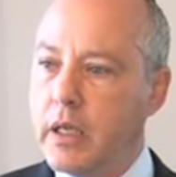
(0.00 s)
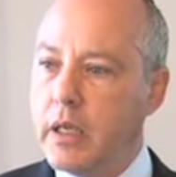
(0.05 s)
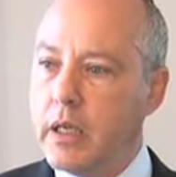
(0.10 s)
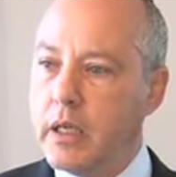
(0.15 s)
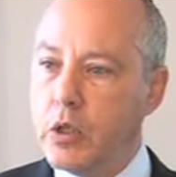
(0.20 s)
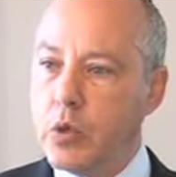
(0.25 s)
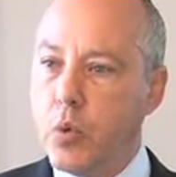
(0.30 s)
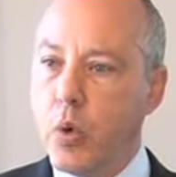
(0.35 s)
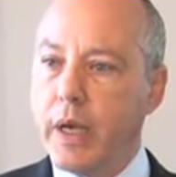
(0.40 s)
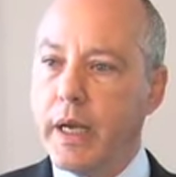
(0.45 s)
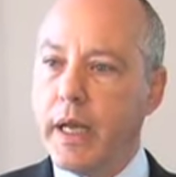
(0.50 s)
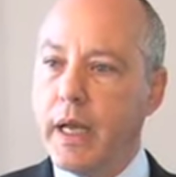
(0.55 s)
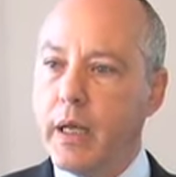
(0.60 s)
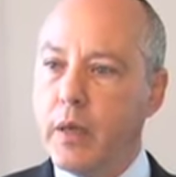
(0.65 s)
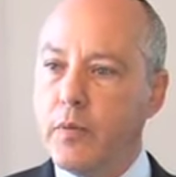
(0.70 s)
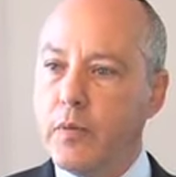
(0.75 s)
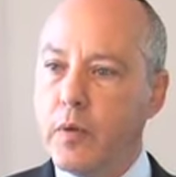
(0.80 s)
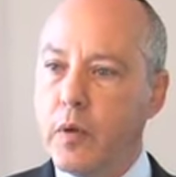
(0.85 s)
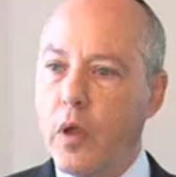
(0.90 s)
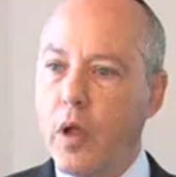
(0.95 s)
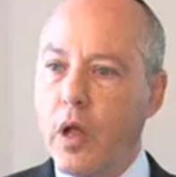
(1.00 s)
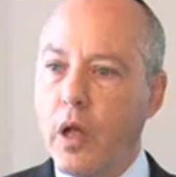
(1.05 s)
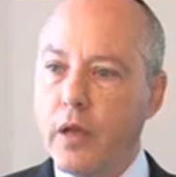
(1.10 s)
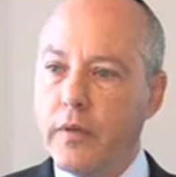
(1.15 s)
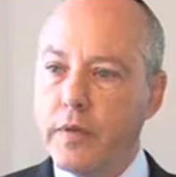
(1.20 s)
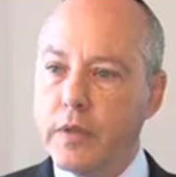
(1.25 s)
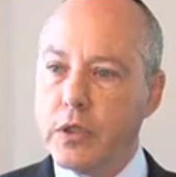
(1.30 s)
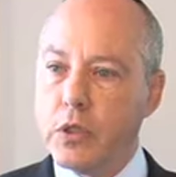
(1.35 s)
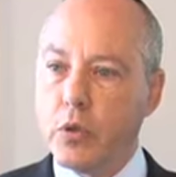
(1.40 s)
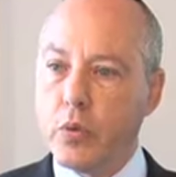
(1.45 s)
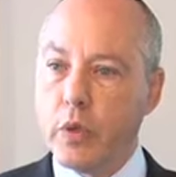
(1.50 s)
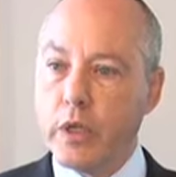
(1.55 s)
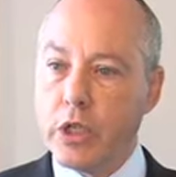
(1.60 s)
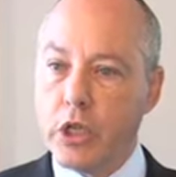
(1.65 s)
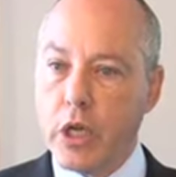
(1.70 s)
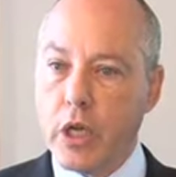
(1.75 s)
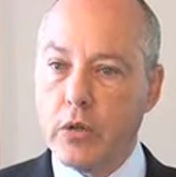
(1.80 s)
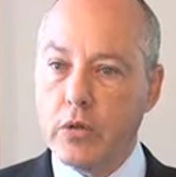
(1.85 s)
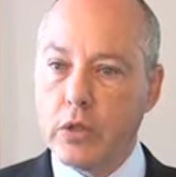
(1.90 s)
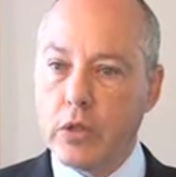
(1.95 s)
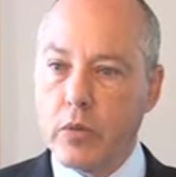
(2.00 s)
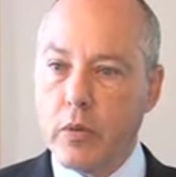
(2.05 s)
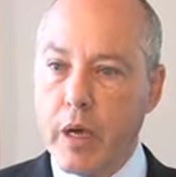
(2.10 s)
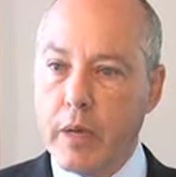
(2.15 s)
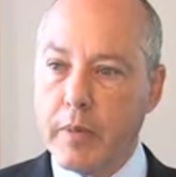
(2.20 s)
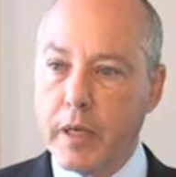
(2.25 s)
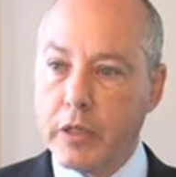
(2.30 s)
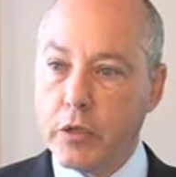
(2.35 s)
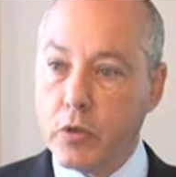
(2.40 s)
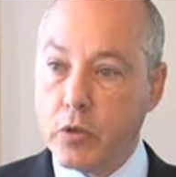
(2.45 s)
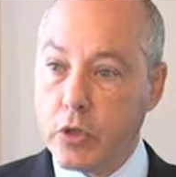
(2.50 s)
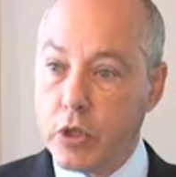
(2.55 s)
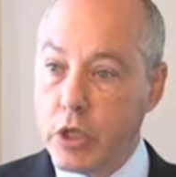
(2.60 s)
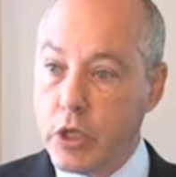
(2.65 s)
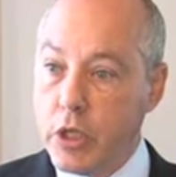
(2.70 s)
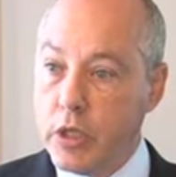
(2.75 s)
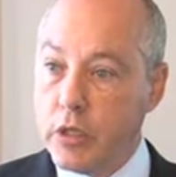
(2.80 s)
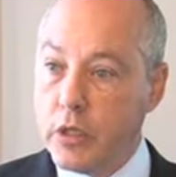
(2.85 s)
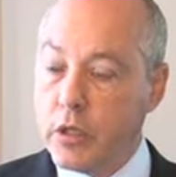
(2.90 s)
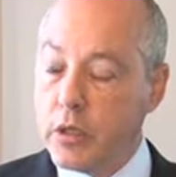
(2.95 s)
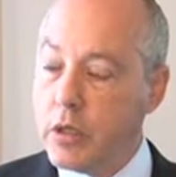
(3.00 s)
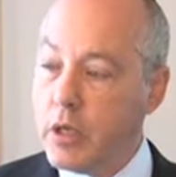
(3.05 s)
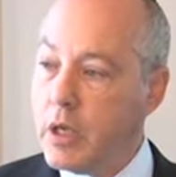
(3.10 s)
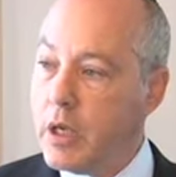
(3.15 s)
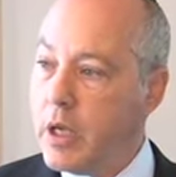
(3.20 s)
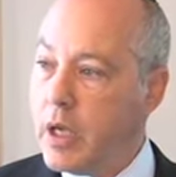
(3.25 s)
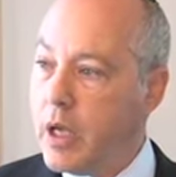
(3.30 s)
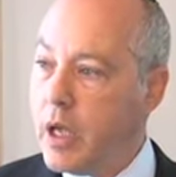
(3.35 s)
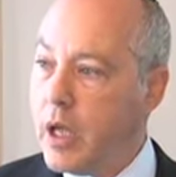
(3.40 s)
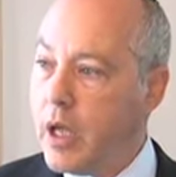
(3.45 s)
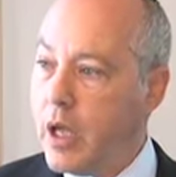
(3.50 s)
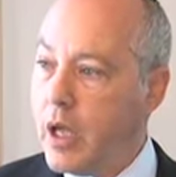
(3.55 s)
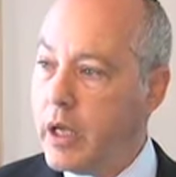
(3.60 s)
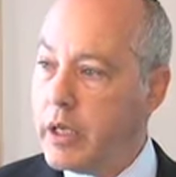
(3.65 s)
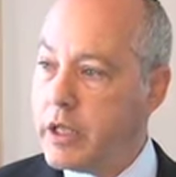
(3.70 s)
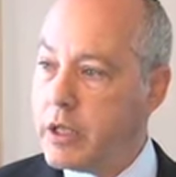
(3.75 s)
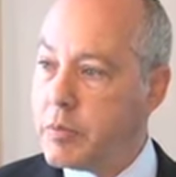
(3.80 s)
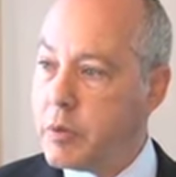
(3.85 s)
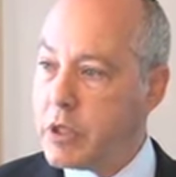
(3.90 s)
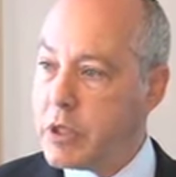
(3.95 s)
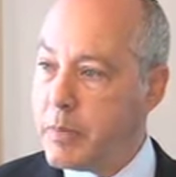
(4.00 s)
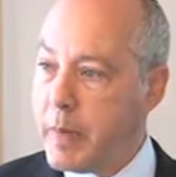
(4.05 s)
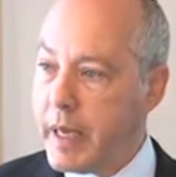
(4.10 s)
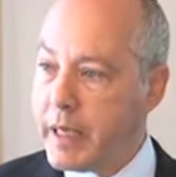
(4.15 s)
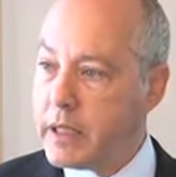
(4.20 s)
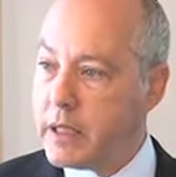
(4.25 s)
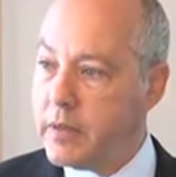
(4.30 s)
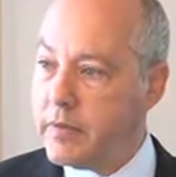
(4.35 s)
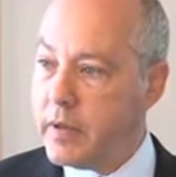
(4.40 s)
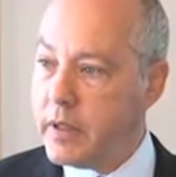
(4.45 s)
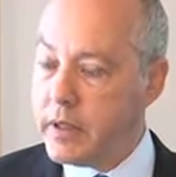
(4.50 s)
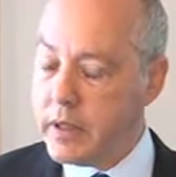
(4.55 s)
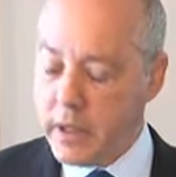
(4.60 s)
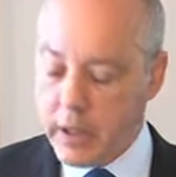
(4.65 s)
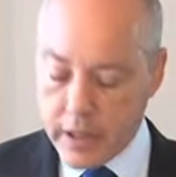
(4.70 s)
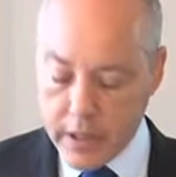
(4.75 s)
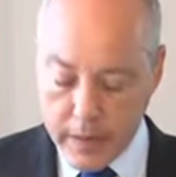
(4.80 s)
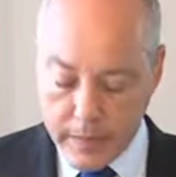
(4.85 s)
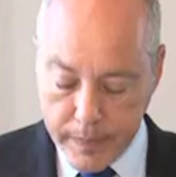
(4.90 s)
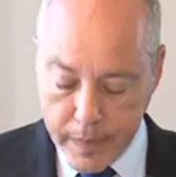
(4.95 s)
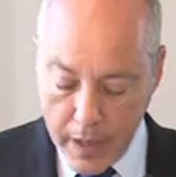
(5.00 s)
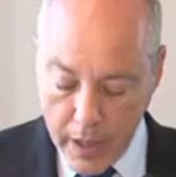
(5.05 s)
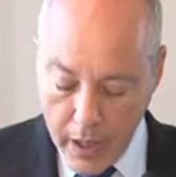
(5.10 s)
it quite helpful often to reach out to Rabbi Torchiner on his perspective on this.